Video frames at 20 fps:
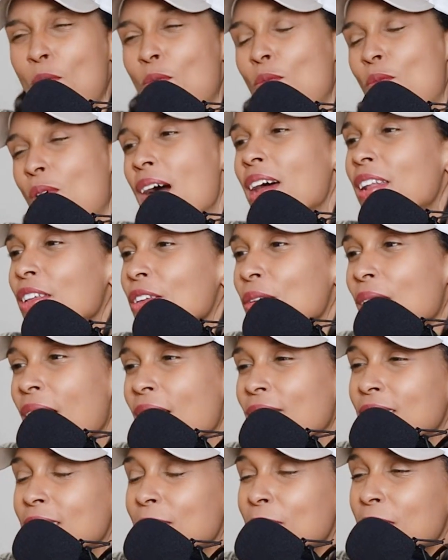why do you
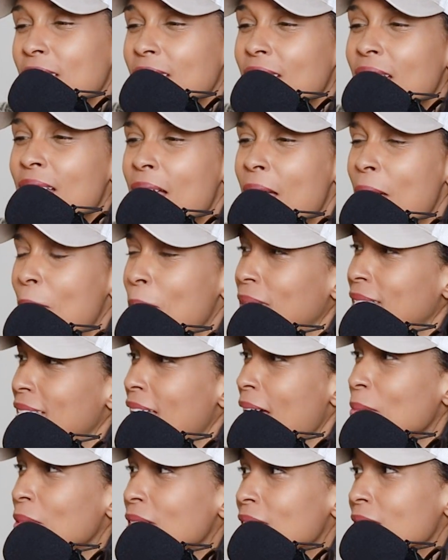have to be
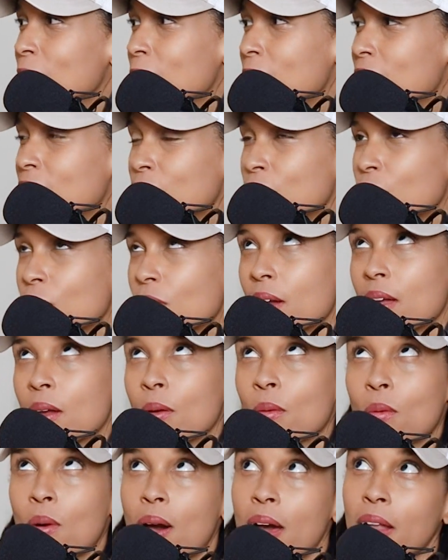metabolism mentor
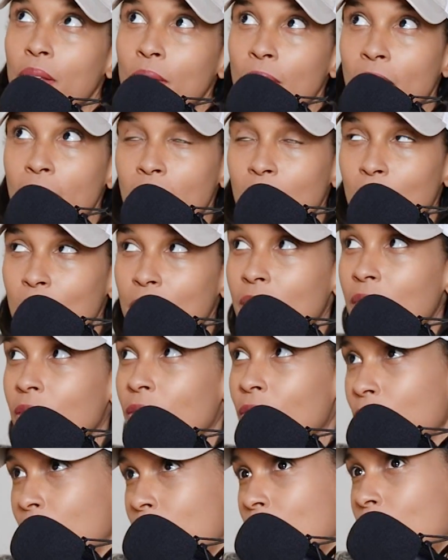and why do you have to be the
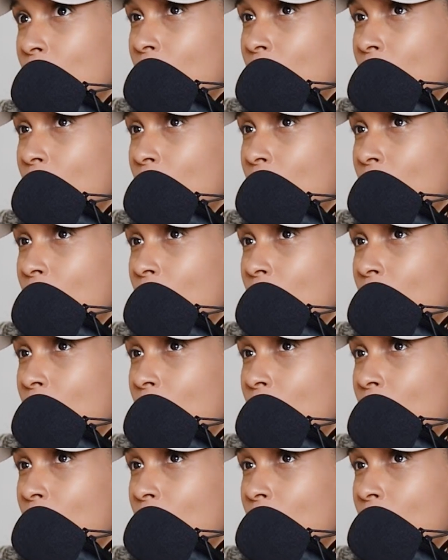fresh